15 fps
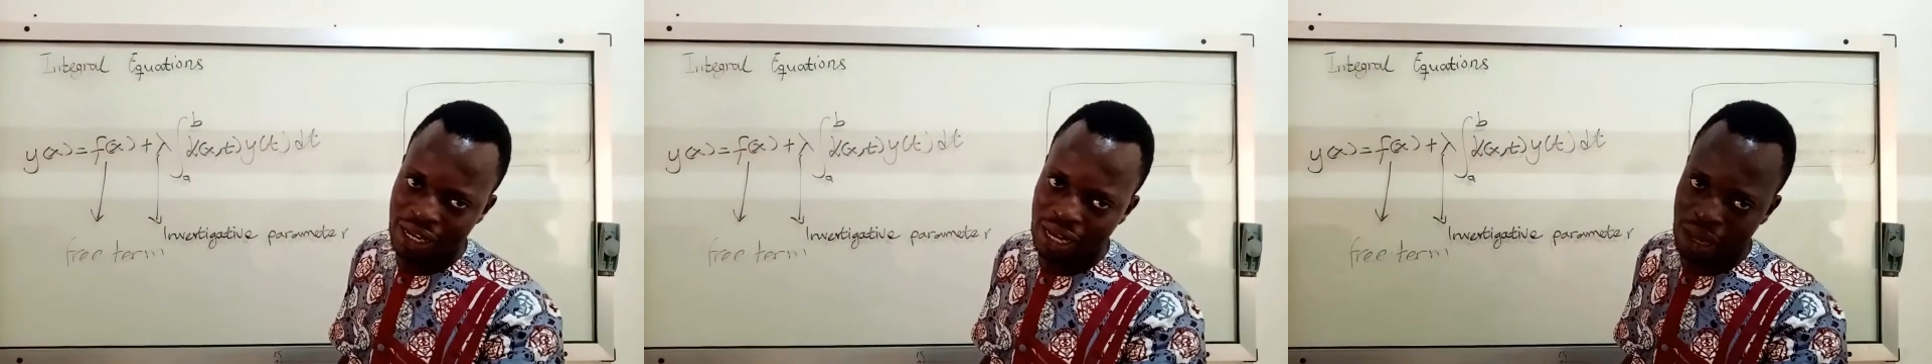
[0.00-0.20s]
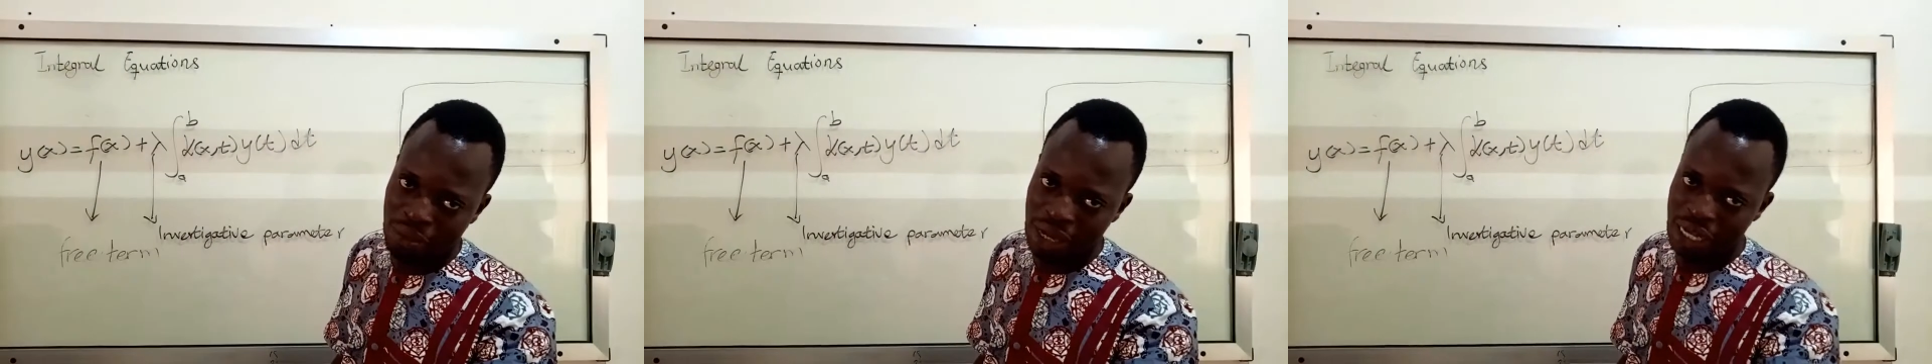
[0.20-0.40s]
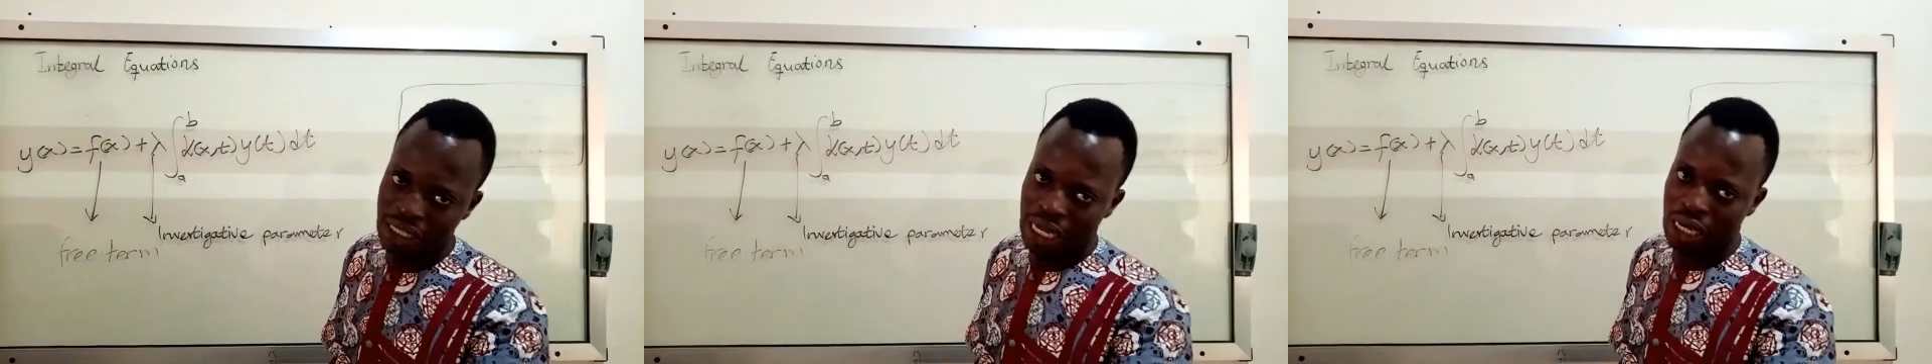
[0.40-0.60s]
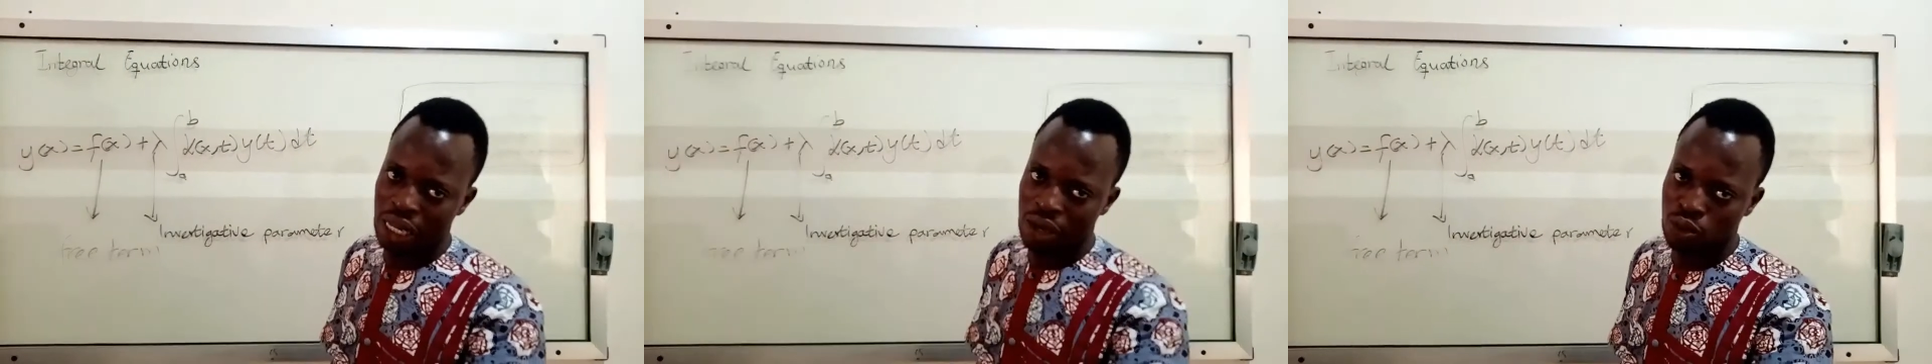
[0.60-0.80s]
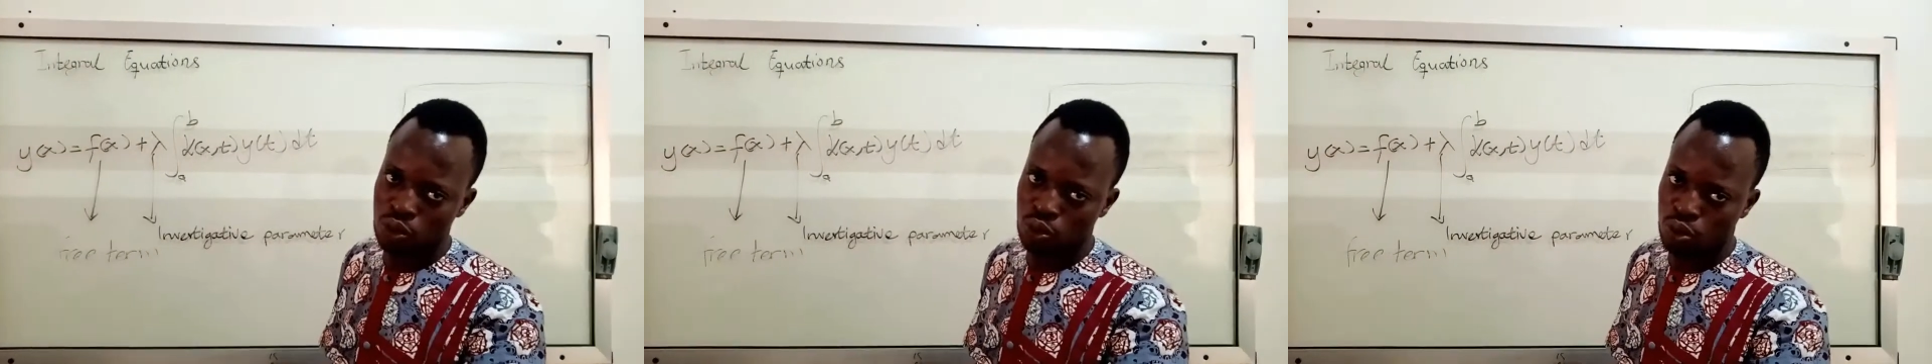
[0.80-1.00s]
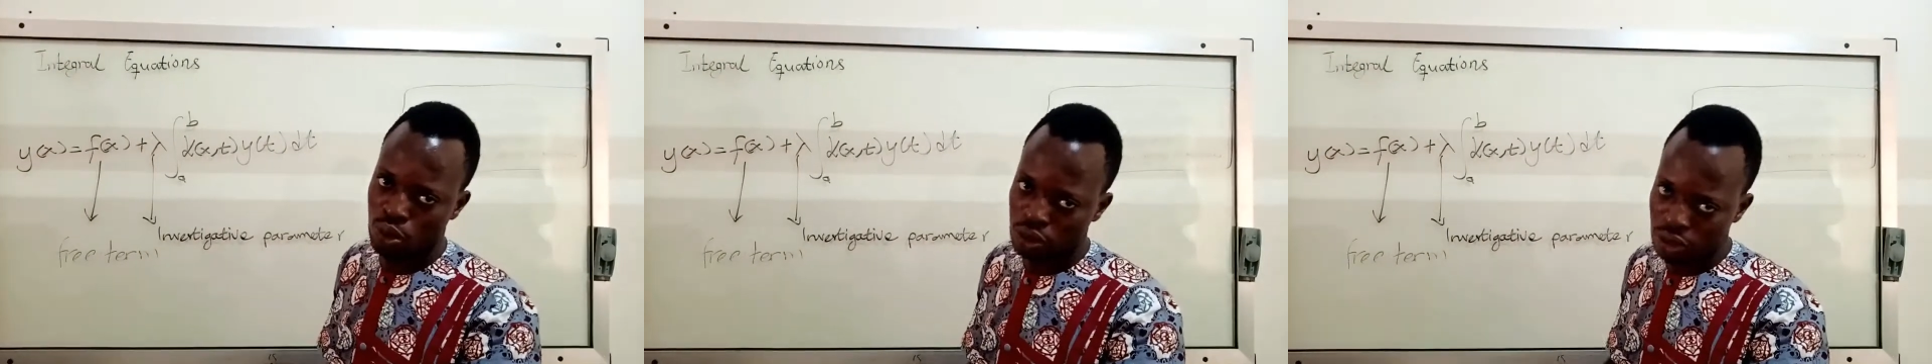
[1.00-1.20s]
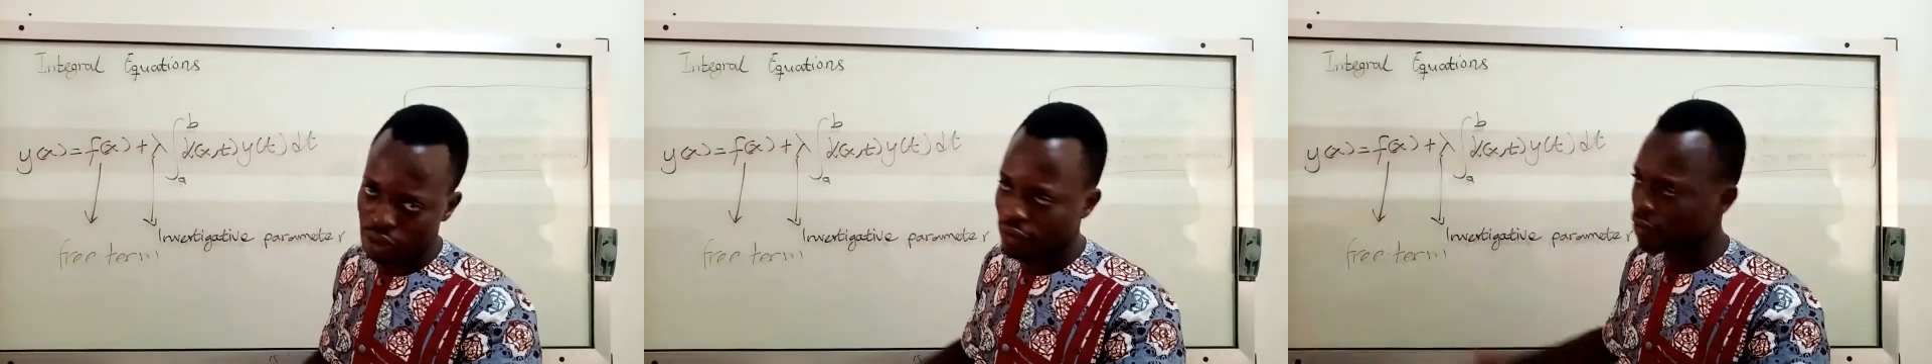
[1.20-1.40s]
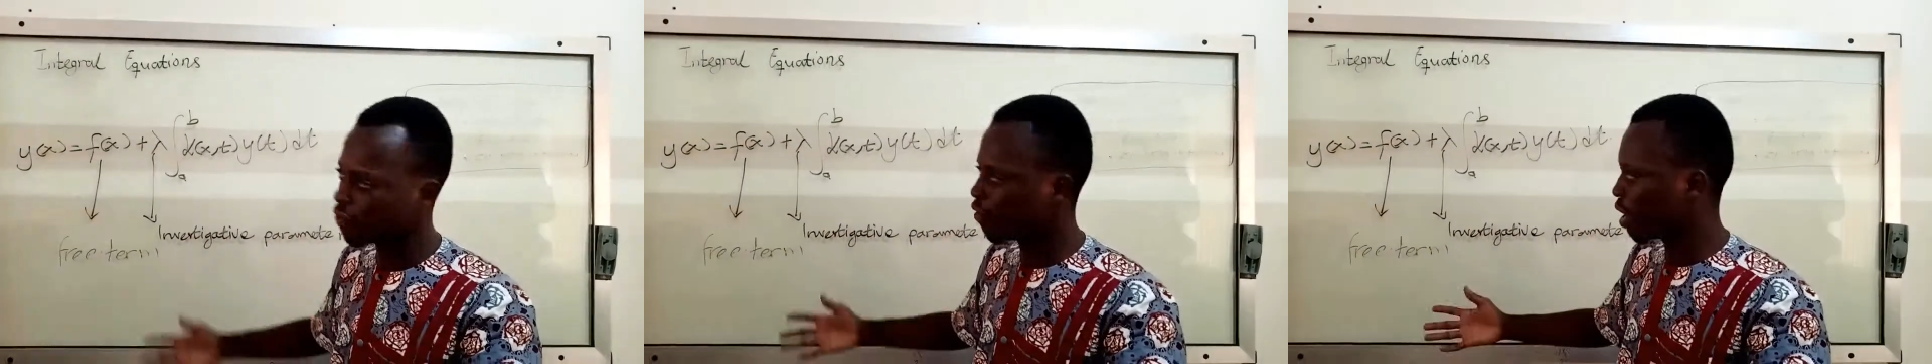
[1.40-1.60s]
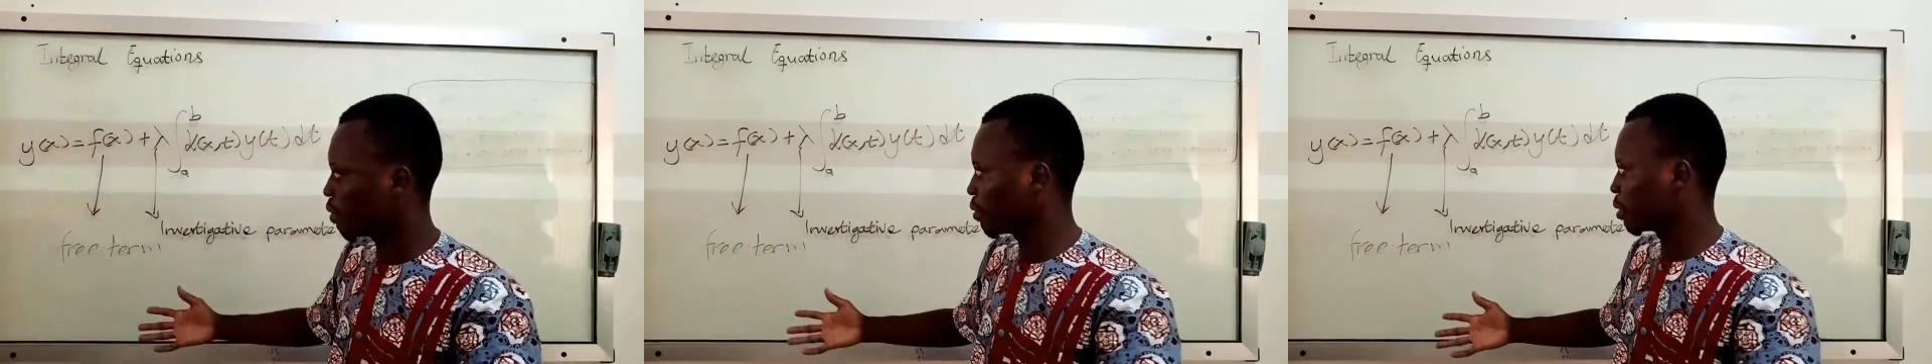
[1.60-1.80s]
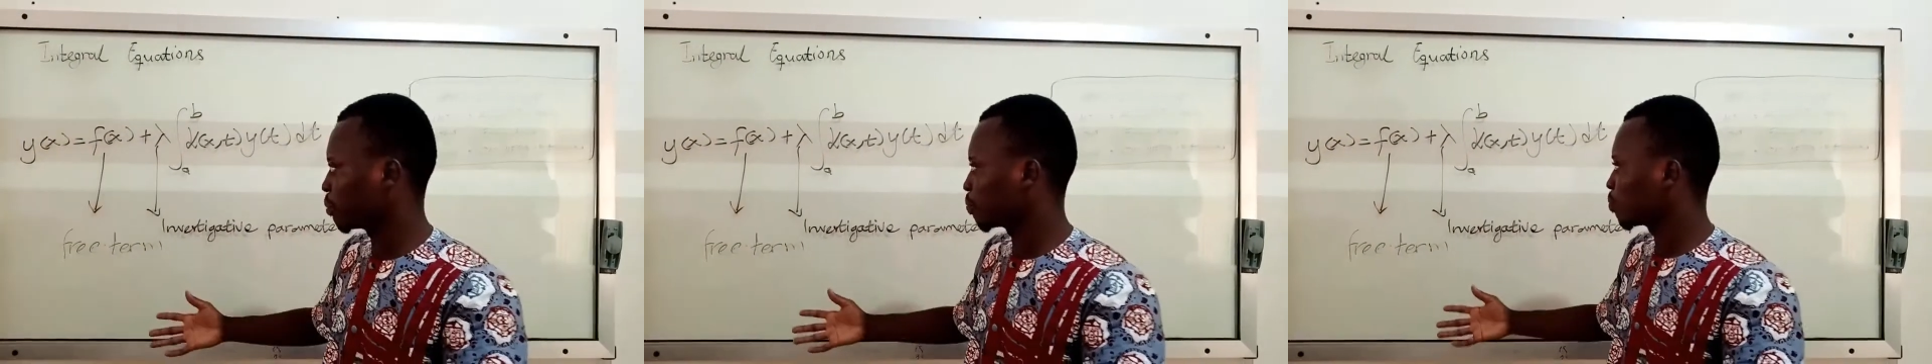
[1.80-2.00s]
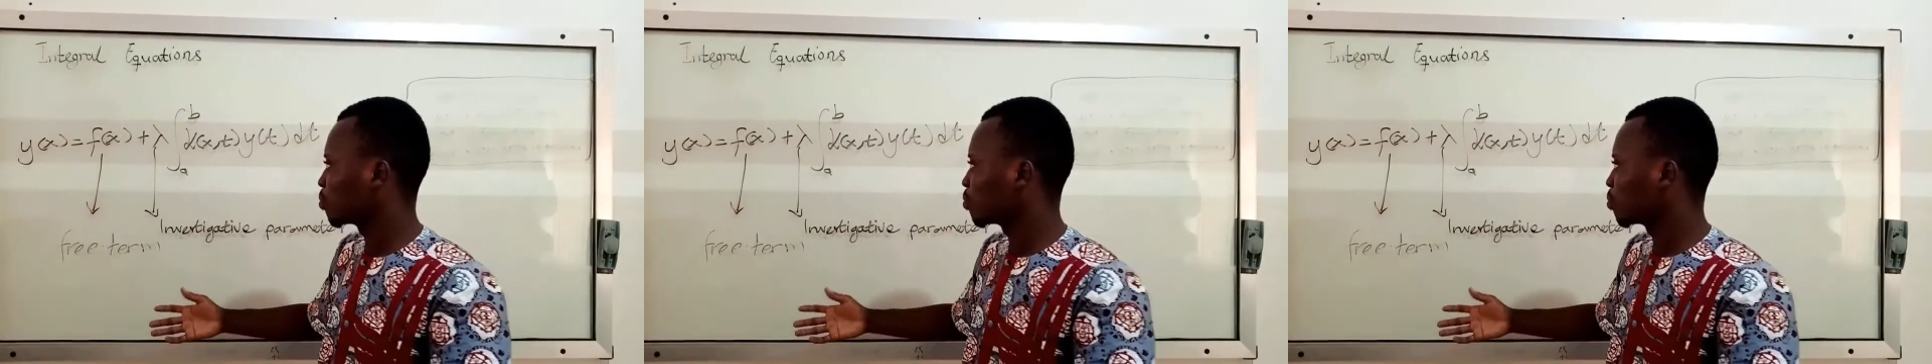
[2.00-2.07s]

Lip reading: lambda is allowed to vary.